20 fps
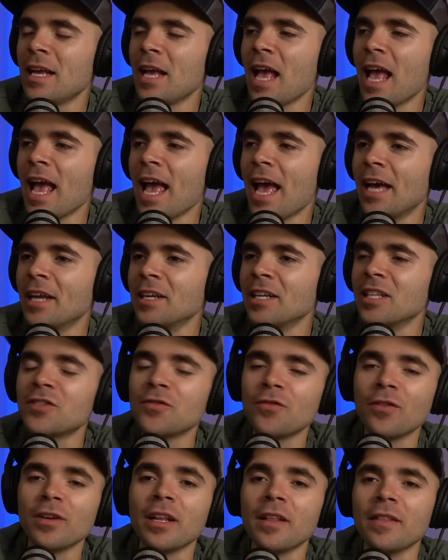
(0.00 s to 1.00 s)
And it's
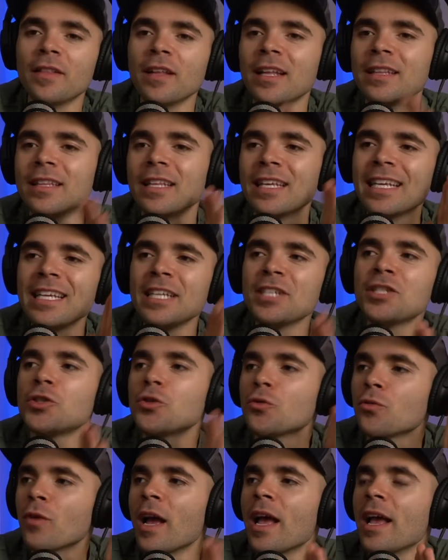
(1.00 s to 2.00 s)
funny, the
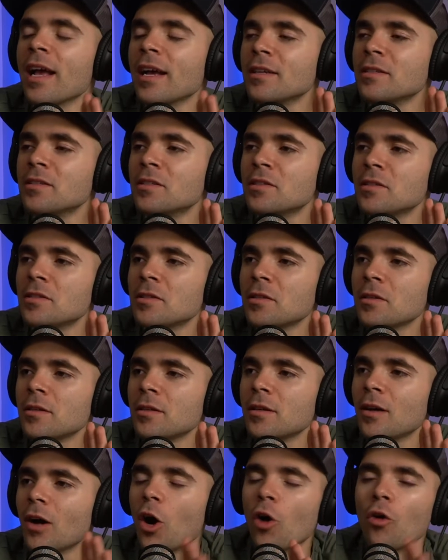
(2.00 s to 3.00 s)
Easter eggs
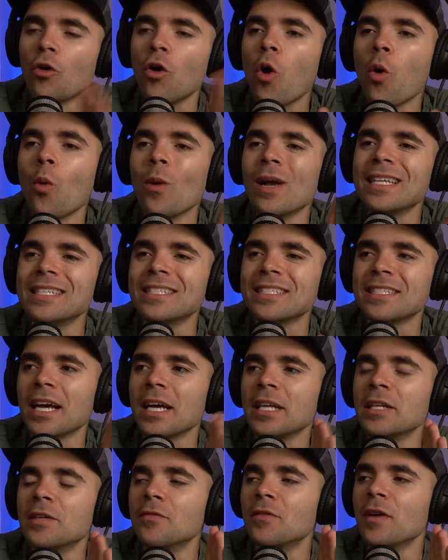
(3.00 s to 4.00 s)
are always
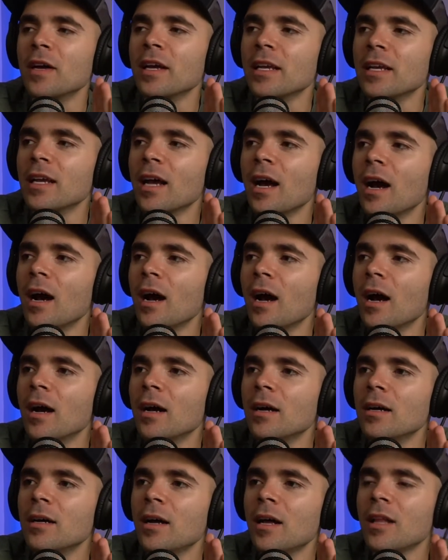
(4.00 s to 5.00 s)
kind of they're
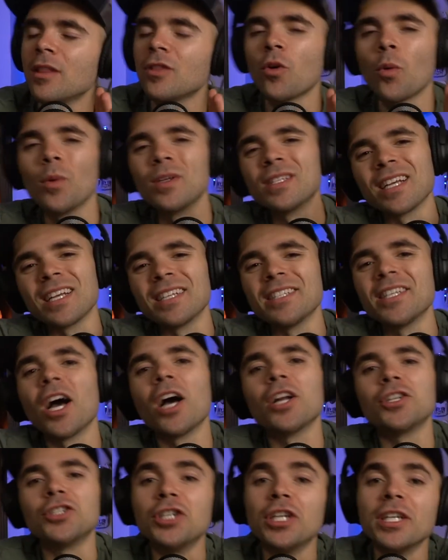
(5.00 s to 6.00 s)
always like a
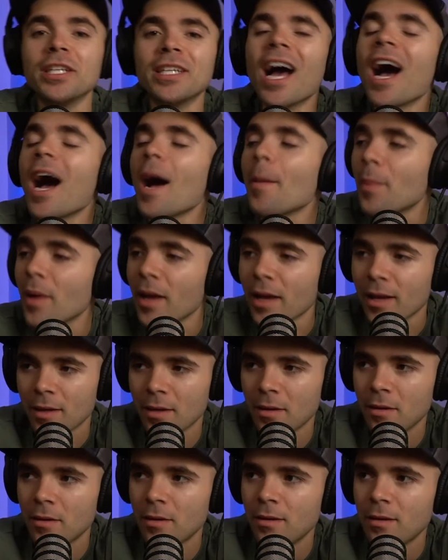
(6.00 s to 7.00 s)
touchy
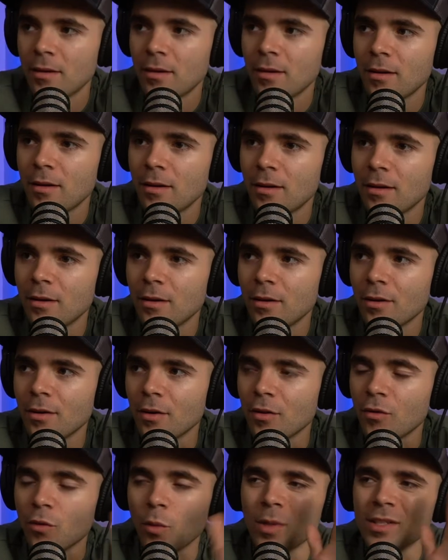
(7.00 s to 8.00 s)
topic. Or
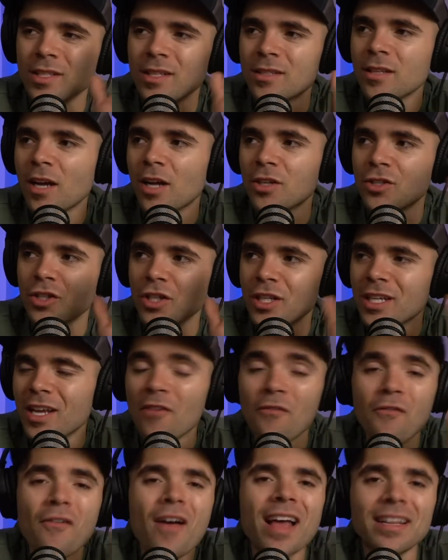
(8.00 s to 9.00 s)
they're always a touchy
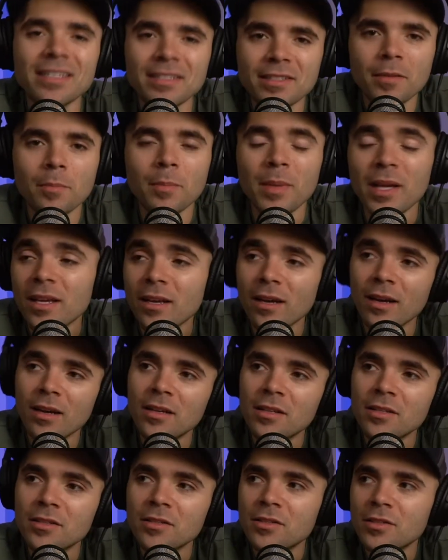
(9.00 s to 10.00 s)
event
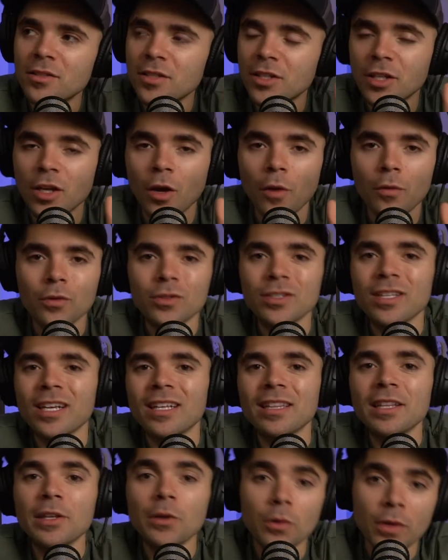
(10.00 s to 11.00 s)
because, there's like
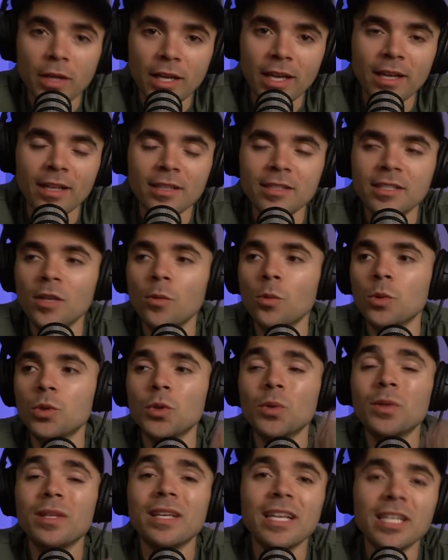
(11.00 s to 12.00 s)
little kids that will
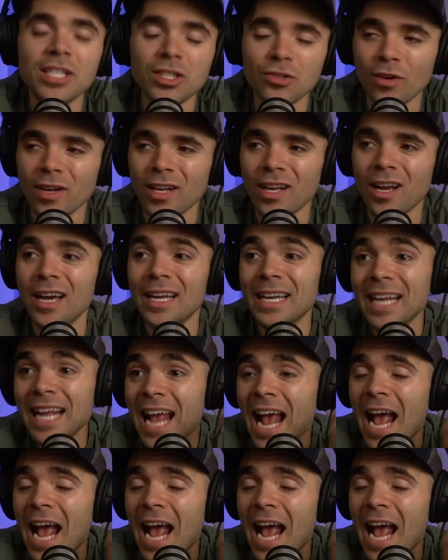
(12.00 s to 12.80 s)
do the Easter egg hunt.